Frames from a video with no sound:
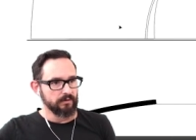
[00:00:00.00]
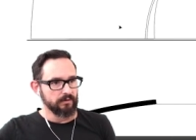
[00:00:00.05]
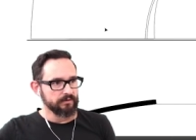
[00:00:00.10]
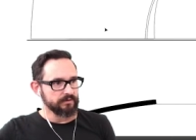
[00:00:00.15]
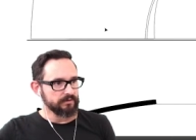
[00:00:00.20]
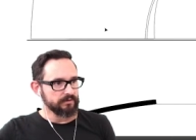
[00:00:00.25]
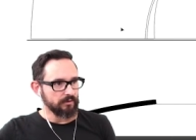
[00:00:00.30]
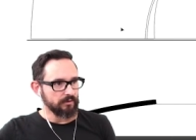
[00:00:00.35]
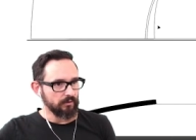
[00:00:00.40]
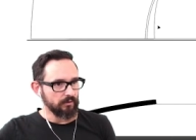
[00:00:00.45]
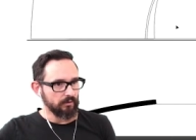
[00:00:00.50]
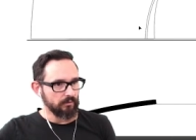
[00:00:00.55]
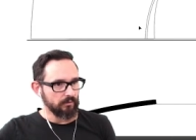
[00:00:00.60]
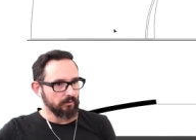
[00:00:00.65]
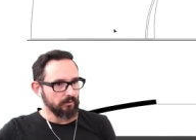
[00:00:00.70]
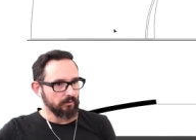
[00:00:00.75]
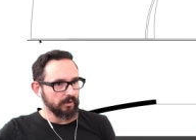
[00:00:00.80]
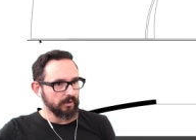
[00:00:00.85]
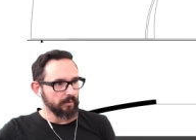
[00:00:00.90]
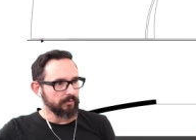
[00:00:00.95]

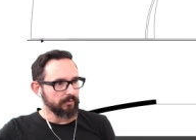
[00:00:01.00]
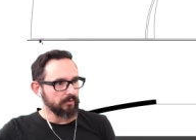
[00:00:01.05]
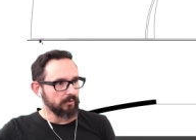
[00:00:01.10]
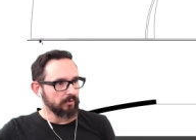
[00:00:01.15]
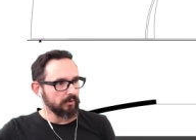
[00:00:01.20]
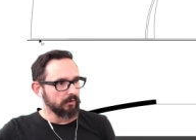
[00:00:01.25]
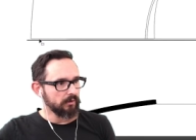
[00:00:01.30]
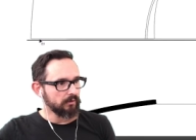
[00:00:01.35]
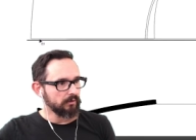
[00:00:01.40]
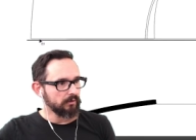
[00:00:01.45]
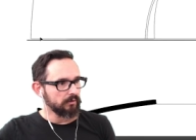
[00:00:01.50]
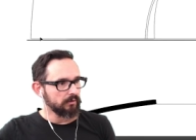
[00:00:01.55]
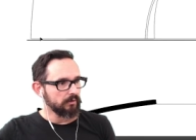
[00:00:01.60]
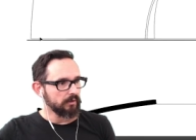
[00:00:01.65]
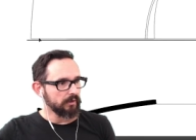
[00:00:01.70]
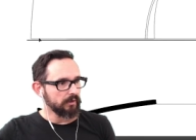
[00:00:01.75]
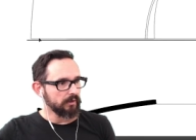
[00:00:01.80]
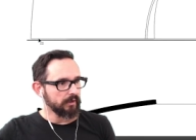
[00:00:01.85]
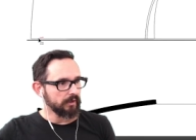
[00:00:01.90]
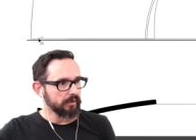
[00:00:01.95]
so Apple all,
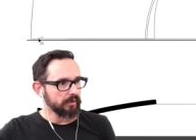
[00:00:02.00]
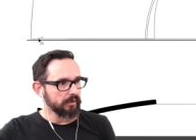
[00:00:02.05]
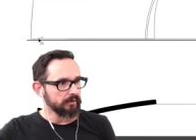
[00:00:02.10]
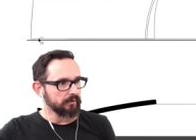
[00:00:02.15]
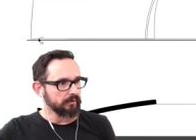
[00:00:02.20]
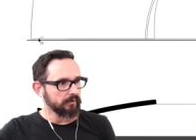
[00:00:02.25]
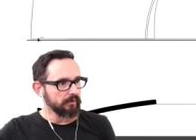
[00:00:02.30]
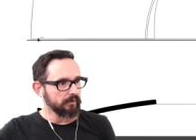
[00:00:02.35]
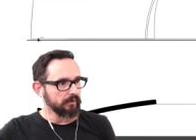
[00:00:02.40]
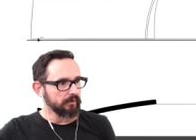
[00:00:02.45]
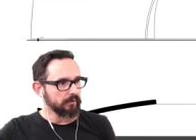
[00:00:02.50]
and